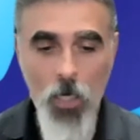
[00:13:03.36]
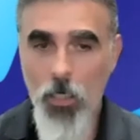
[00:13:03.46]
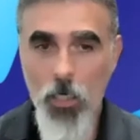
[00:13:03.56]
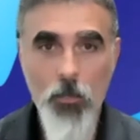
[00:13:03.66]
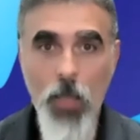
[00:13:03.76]

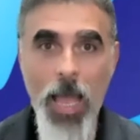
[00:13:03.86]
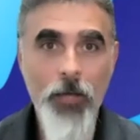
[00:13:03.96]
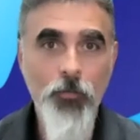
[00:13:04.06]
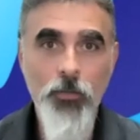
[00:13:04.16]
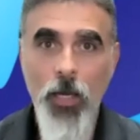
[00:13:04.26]
their
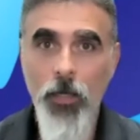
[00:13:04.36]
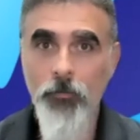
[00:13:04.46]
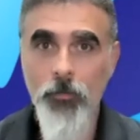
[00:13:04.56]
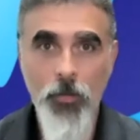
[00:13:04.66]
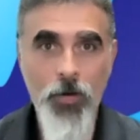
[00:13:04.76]

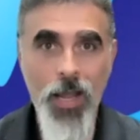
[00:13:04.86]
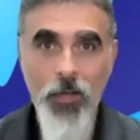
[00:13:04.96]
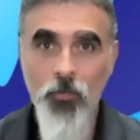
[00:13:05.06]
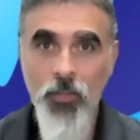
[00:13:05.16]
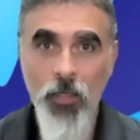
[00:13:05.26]
advertising
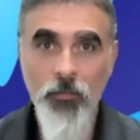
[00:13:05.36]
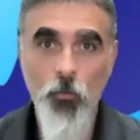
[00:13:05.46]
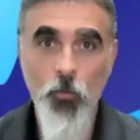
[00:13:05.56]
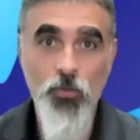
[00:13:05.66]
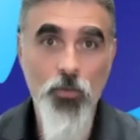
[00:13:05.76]

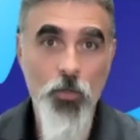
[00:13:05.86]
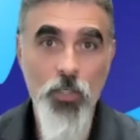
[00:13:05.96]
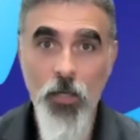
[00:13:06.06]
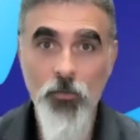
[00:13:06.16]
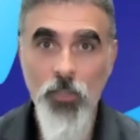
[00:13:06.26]
was
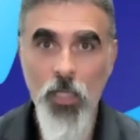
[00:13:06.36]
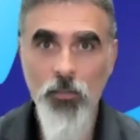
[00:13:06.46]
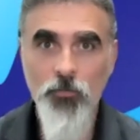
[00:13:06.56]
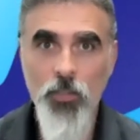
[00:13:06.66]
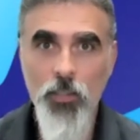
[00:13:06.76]

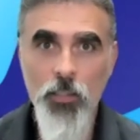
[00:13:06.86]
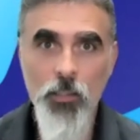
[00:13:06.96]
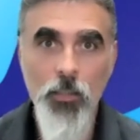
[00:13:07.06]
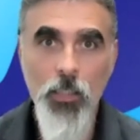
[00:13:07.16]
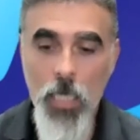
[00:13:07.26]
$30,000 for
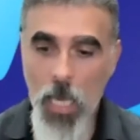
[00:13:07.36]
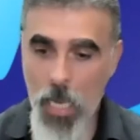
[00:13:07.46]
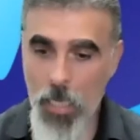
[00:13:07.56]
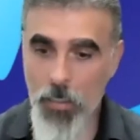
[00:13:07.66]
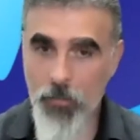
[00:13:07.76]
the year.
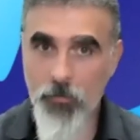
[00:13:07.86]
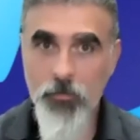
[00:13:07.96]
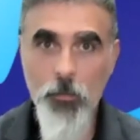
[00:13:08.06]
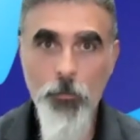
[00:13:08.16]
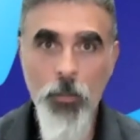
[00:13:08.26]
And
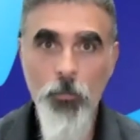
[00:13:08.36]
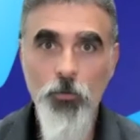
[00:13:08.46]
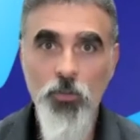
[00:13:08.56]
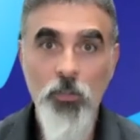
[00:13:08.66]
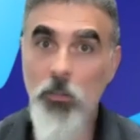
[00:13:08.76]
I see
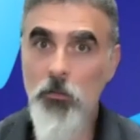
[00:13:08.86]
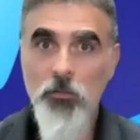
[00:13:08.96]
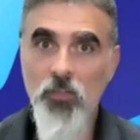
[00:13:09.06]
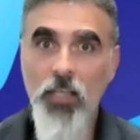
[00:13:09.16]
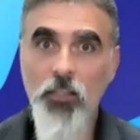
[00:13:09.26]
people just
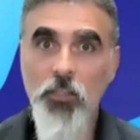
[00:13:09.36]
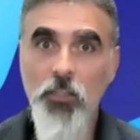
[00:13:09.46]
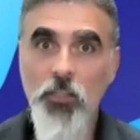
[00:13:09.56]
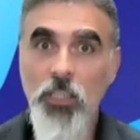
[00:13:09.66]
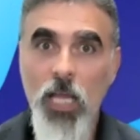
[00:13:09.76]

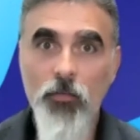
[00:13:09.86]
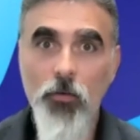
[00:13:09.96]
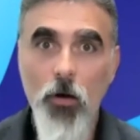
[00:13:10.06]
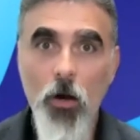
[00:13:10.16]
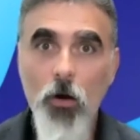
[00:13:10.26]
slashing it in
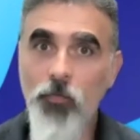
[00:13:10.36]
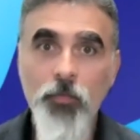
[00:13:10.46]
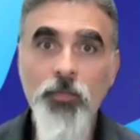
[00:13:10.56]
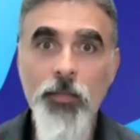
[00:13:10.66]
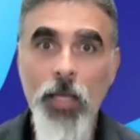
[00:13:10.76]
half.
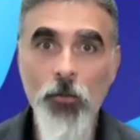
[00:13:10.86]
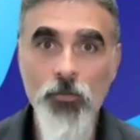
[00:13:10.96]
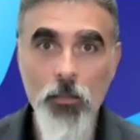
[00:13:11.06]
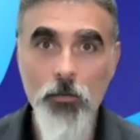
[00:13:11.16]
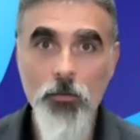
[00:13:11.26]
Oh,
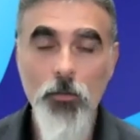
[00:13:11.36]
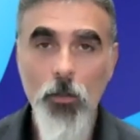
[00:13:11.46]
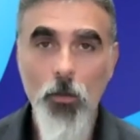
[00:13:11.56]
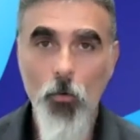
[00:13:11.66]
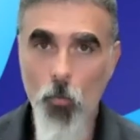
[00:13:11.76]

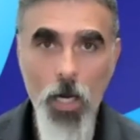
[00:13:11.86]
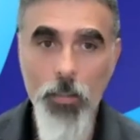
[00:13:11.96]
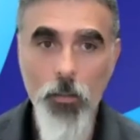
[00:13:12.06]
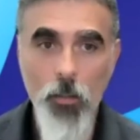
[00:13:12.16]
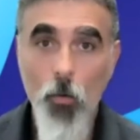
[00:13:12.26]
$15,000.
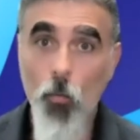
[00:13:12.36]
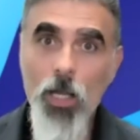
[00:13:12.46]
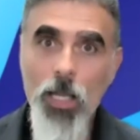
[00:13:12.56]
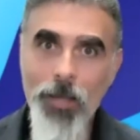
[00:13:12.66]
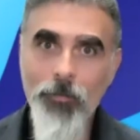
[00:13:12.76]
Why?
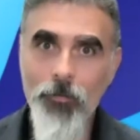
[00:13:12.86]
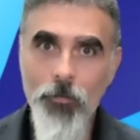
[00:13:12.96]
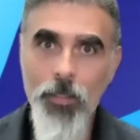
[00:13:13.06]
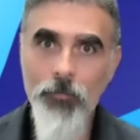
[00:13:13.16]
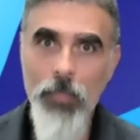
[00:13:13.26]
Well,
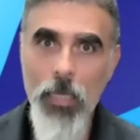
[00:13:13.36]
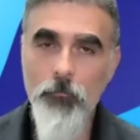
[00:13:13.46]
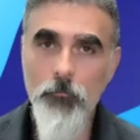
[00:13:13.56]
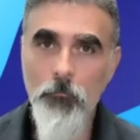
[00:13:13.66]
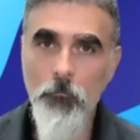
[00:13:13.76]
I
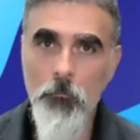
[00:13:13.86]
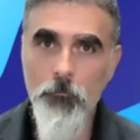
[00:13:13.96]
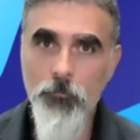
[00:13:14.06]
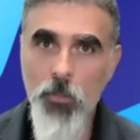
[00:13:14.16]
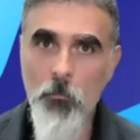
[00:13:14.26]
think that
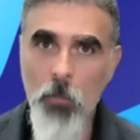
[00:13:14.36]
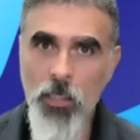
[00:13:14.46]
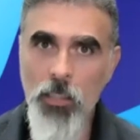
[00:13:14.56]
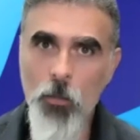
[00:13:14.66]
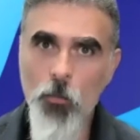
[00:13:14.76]

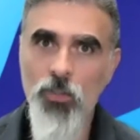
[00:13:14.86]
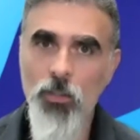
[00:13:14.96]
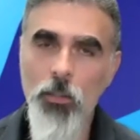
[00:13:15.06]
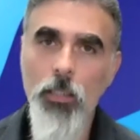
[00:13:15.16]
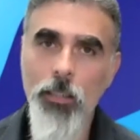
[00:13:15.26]

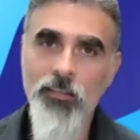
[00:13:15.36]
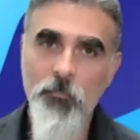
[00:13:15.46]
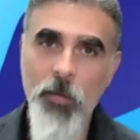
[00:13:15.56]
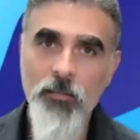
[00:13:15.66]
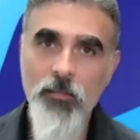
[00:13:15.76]
marketing was a
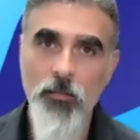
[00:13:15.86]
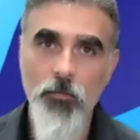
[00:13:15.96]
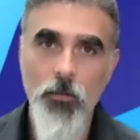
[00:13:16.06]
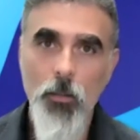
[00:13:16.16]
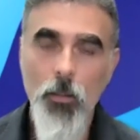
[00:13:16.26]
little
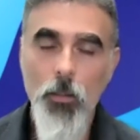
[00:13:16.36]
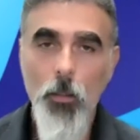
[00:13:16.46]
expensive.